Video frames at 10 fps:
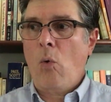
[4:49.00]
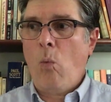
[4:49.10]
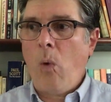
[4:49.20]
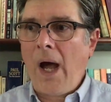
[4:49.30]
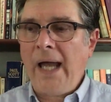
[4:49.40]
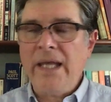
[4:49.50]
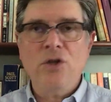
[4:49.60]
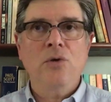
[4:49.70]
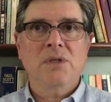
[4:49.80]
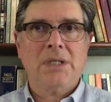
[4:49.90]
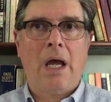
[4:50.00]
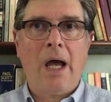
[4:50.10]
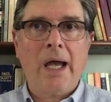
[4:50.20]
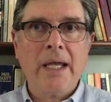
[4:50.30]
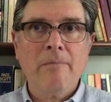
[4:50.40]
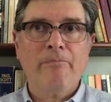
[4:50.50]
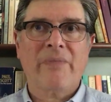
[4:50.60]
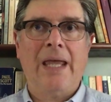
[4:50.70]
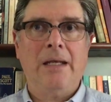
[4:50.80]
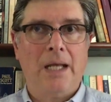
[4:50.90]
why use time
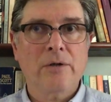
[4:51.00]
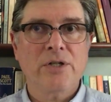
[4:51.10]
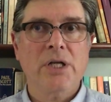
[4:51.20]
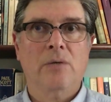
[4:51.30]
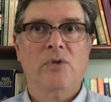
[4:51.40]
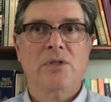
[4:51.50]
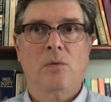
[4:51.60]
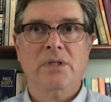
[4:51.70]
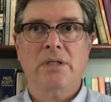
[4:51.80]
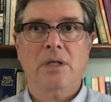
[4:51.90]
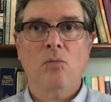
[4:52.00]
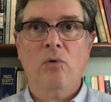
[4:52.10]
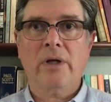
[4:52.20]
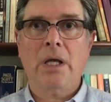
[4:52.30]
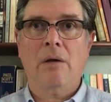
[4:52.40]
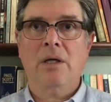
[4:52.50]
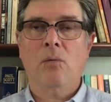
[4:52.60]
and energy and resources in working on it